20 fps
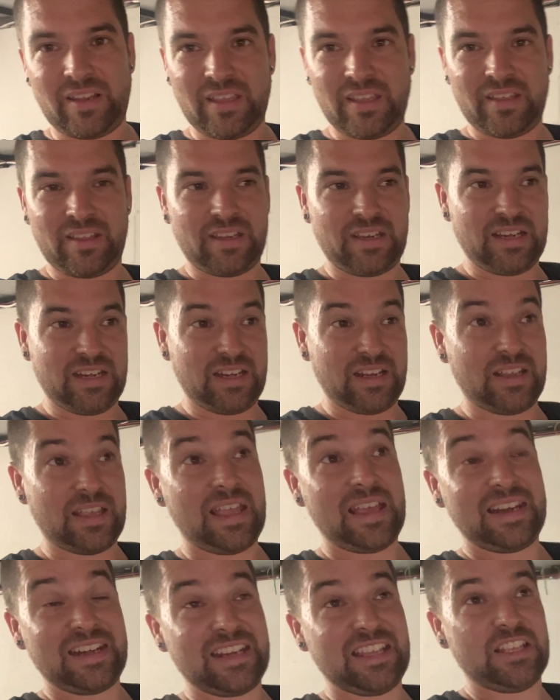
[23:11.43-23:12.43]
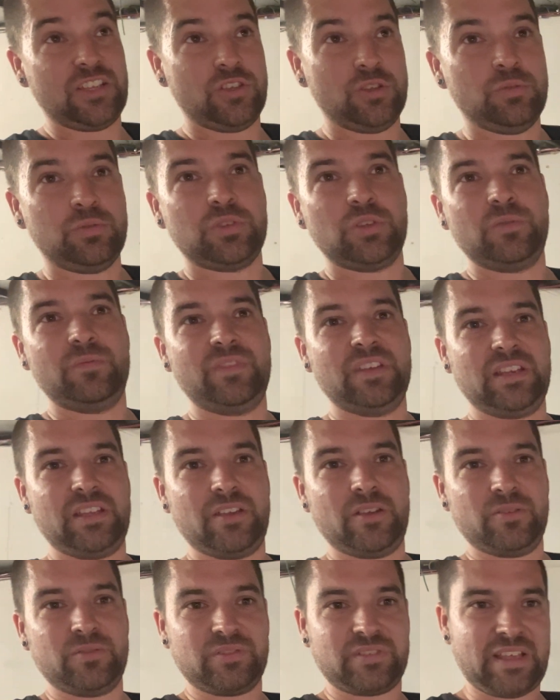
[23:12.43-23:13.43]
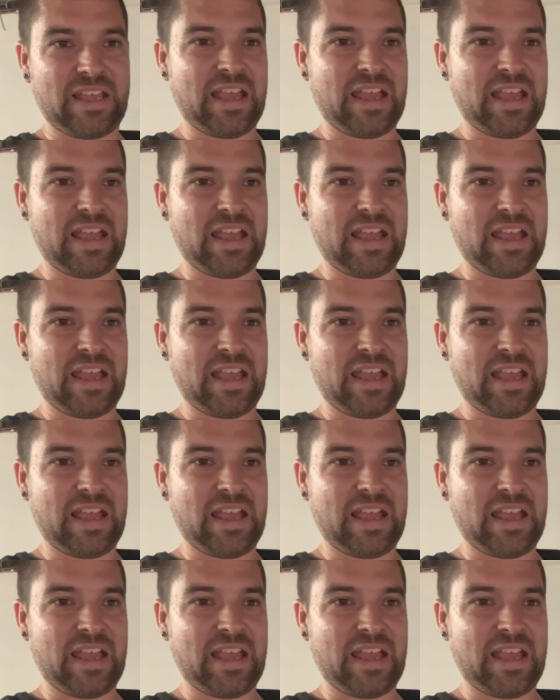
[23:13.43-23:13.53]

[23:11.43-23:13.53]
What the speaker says: editing YouTube videos to